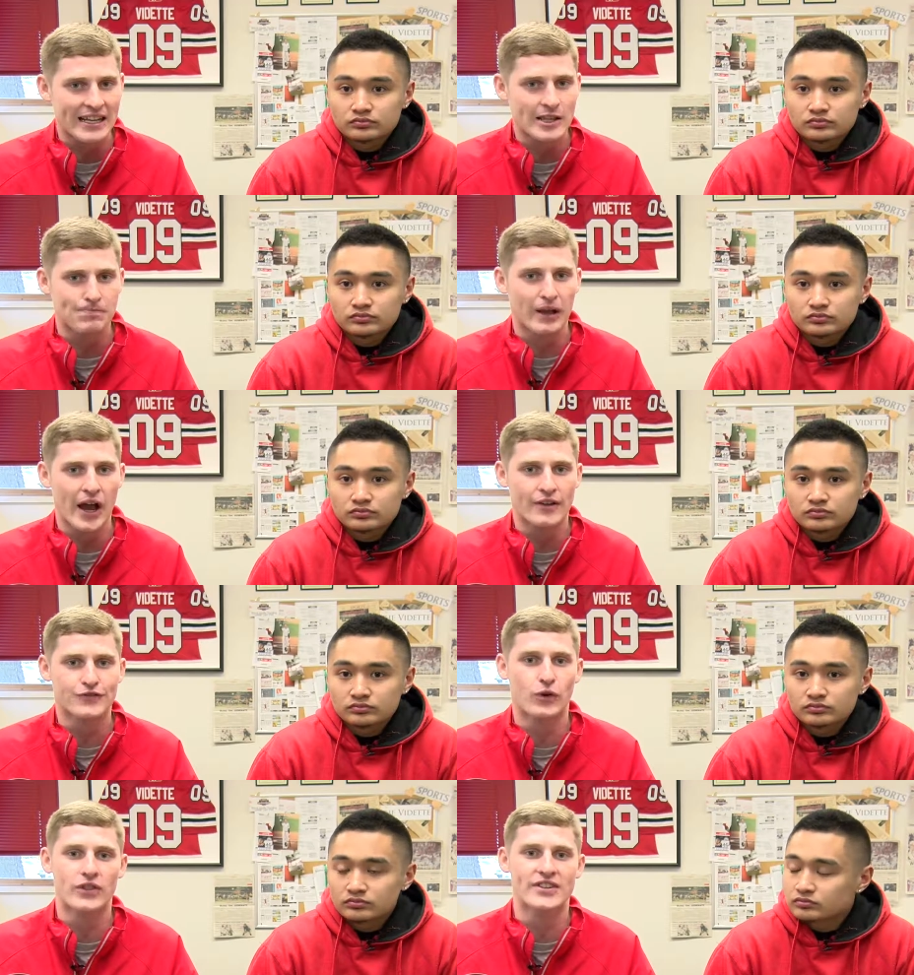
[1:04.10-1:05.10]
Speaker 1: in the playoffs
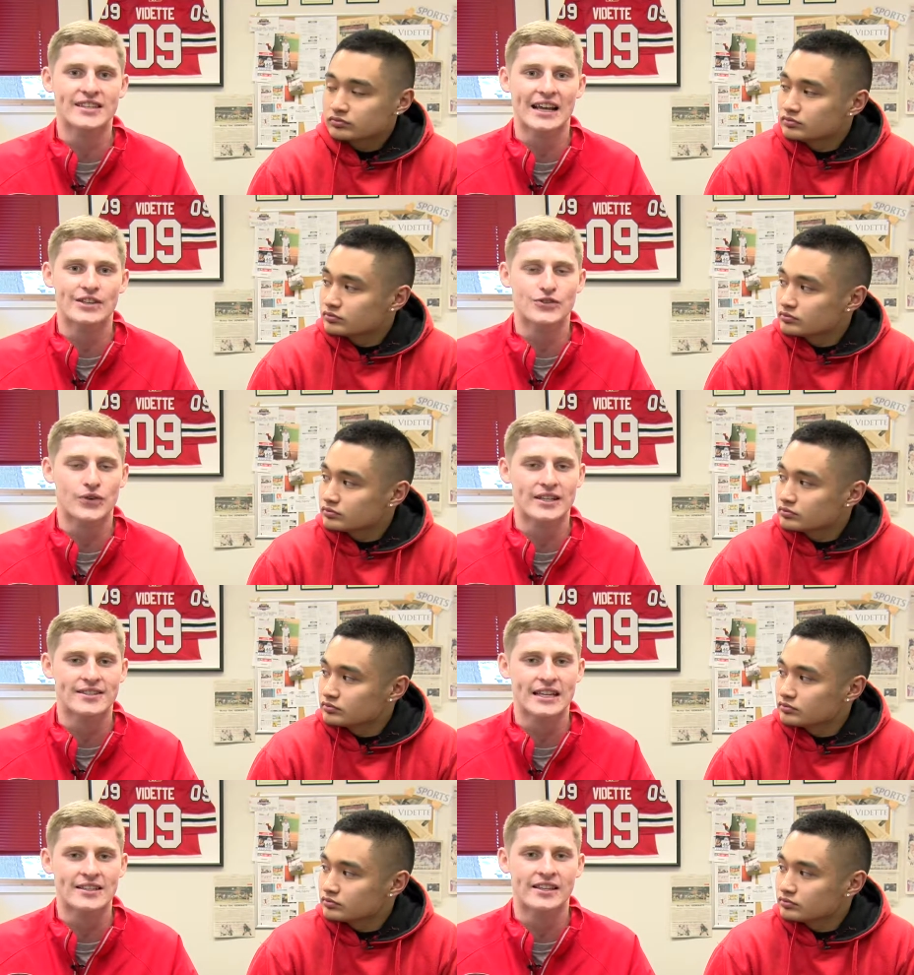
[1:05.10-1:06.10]
for the second straight
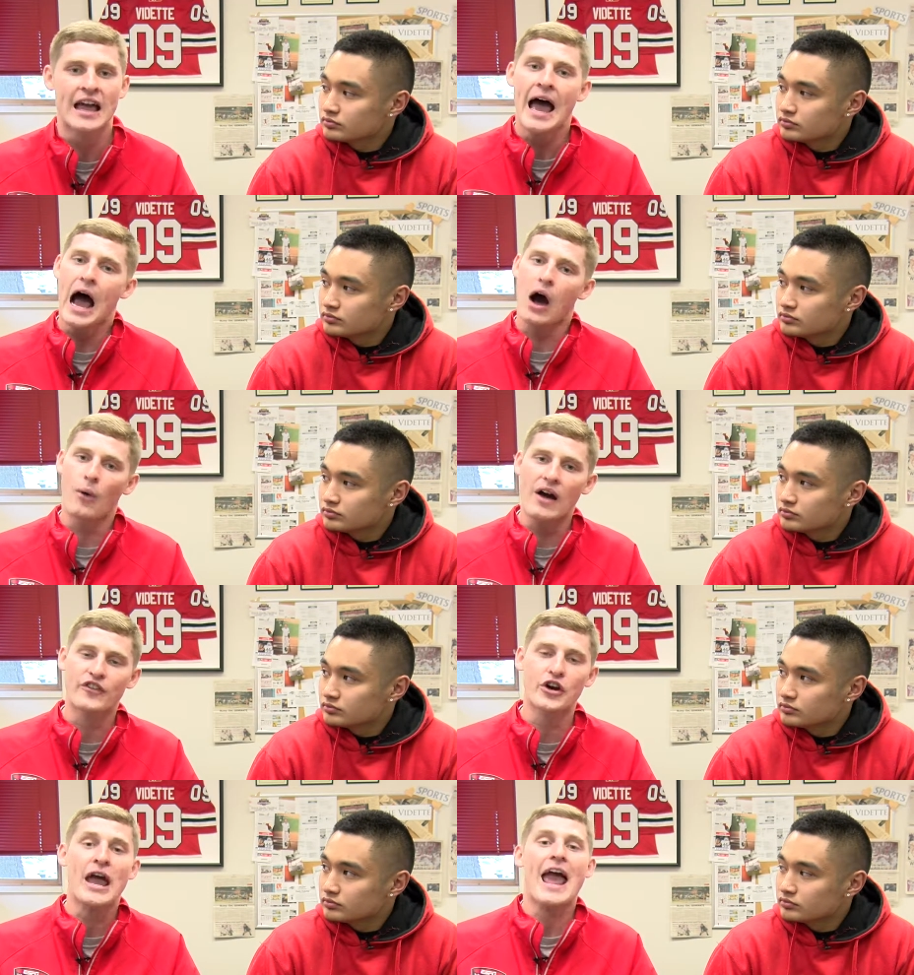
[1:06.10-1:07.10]
season.
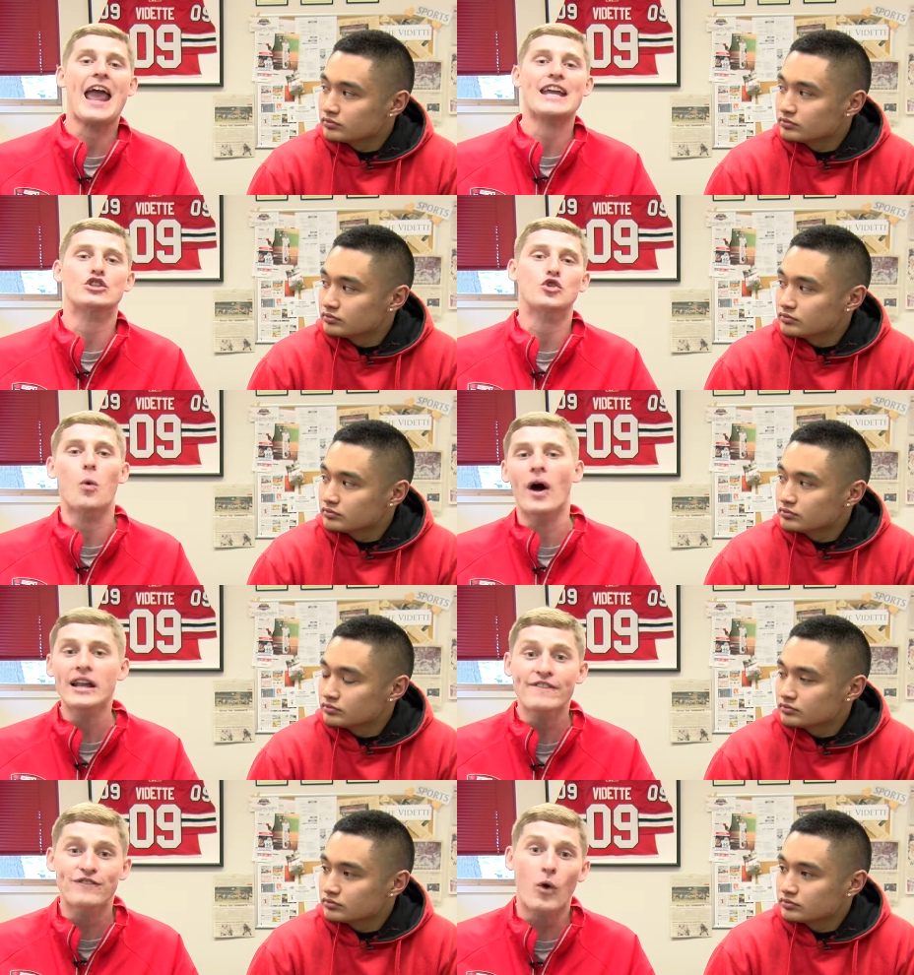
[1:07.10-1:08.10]
However, a
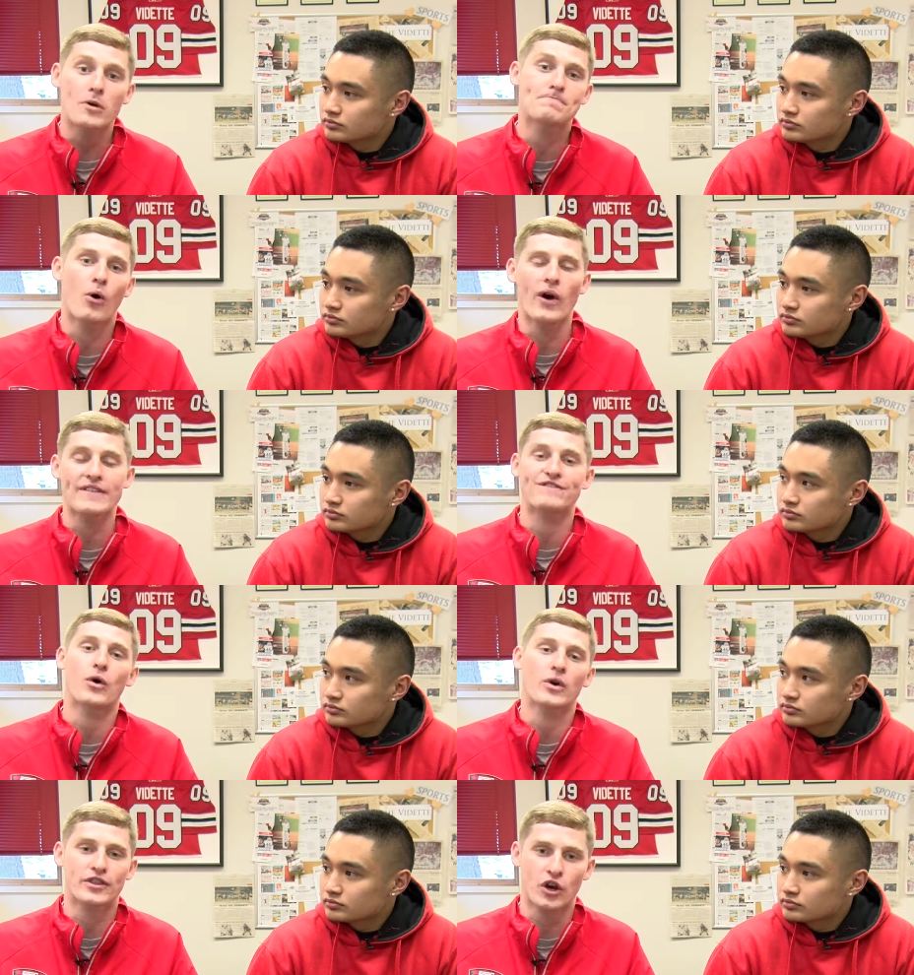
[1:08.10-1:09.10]
24 point
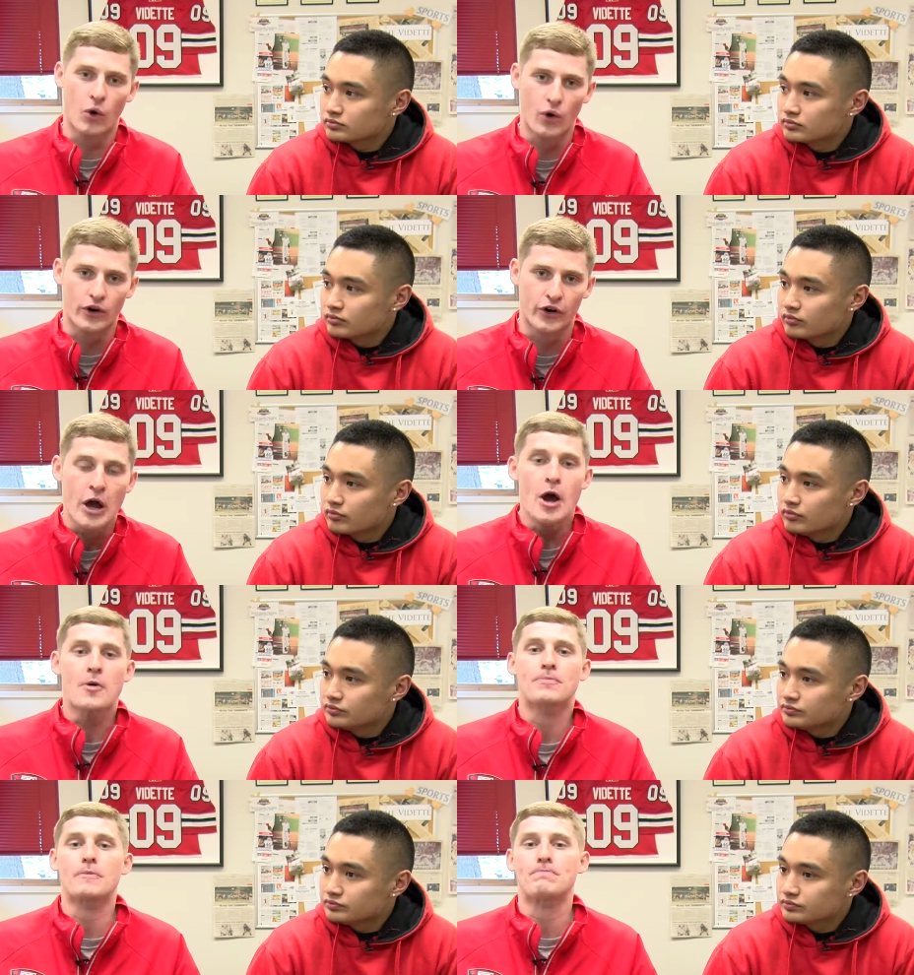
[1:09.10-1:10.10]
fourth quarter
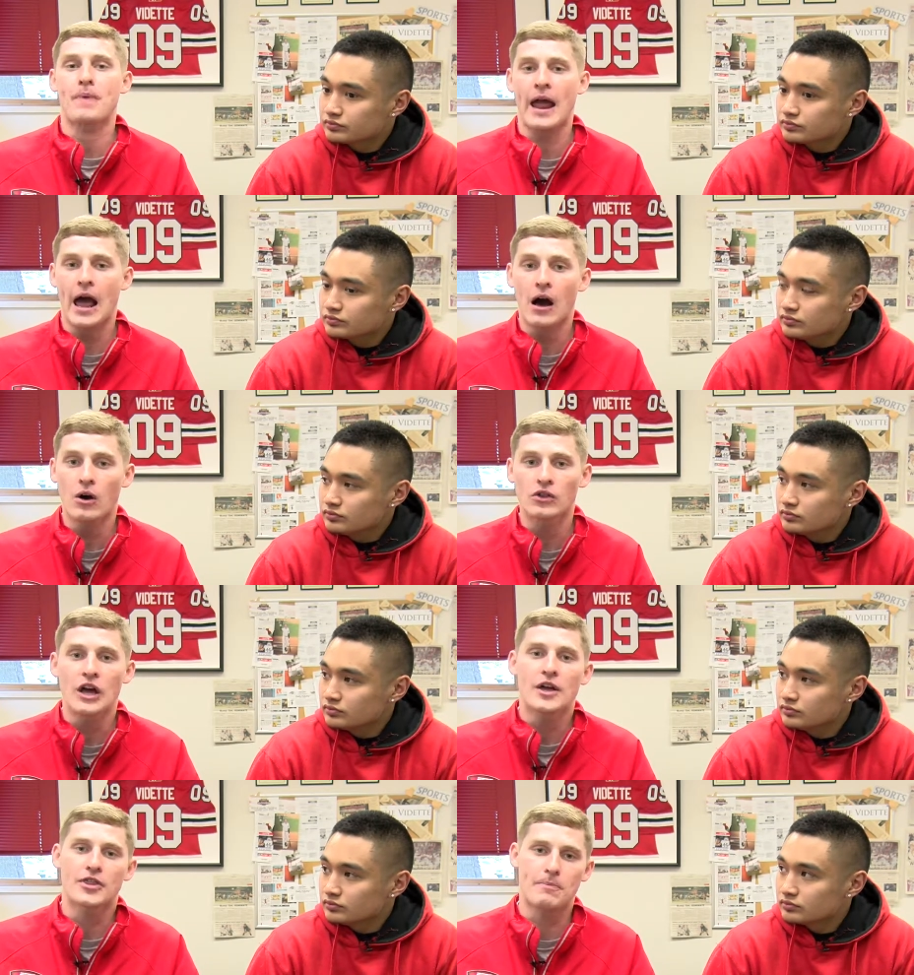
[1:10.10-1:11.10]
propelled
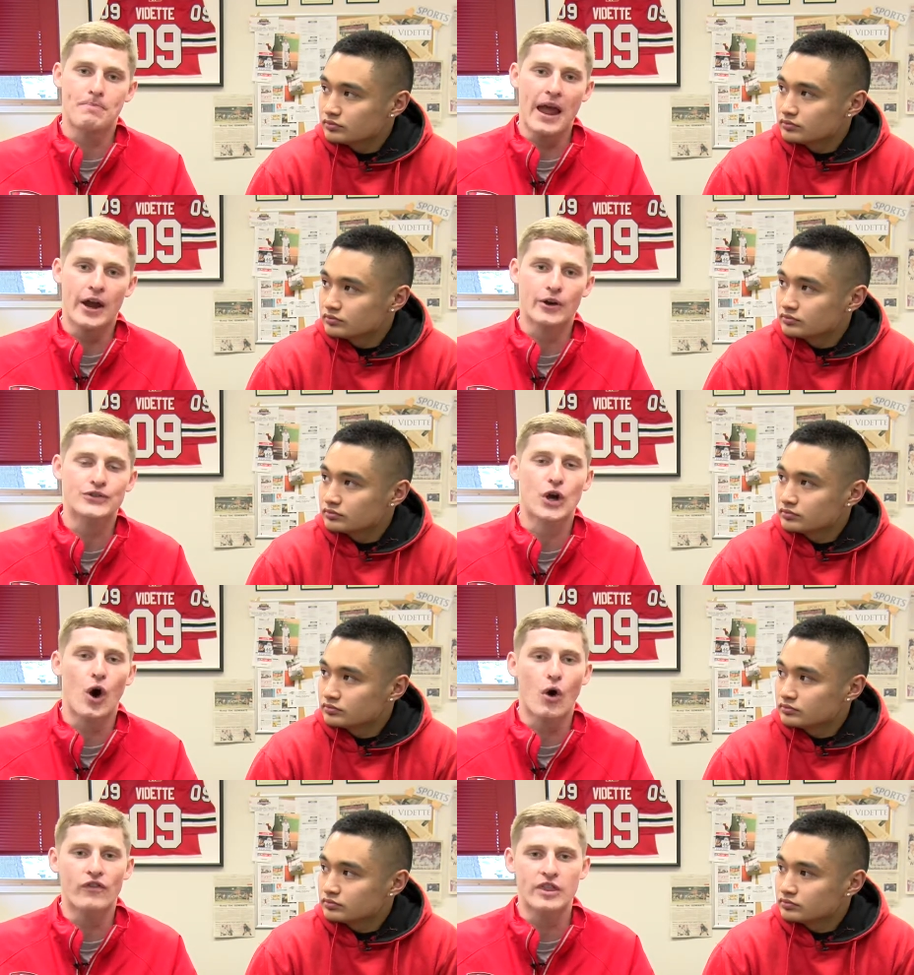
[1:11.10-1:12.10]
the Bears
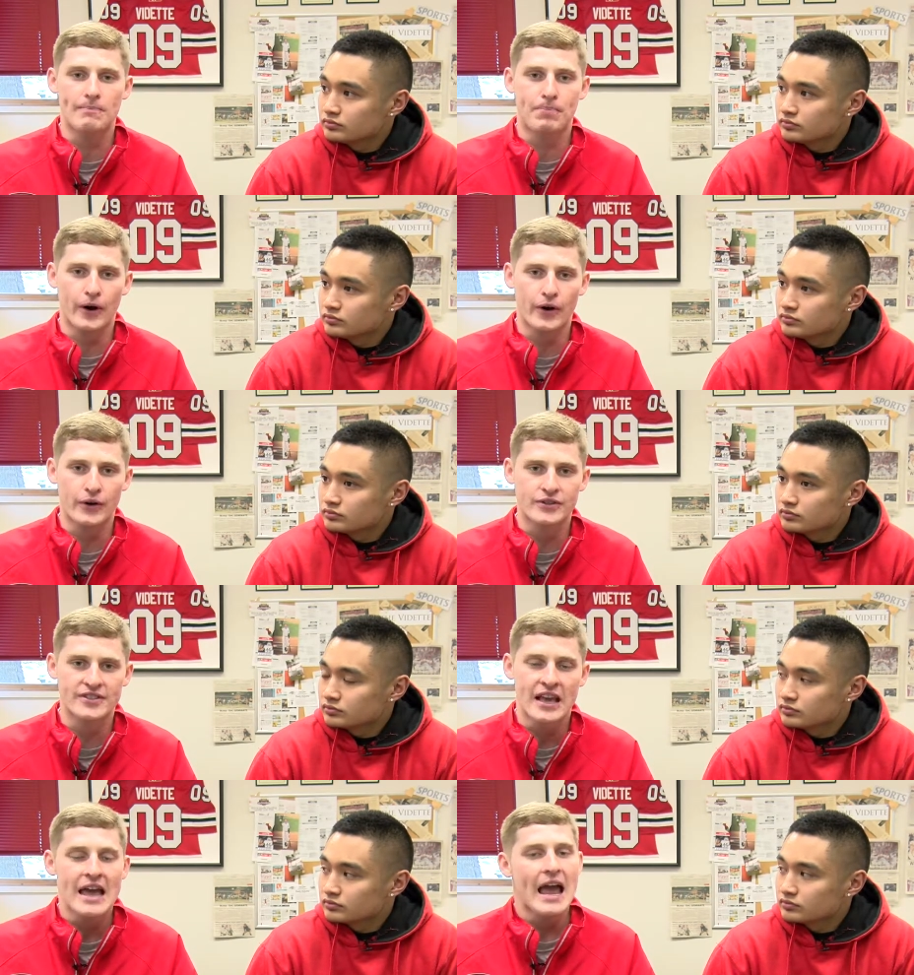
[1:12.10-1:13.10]
over the Birds,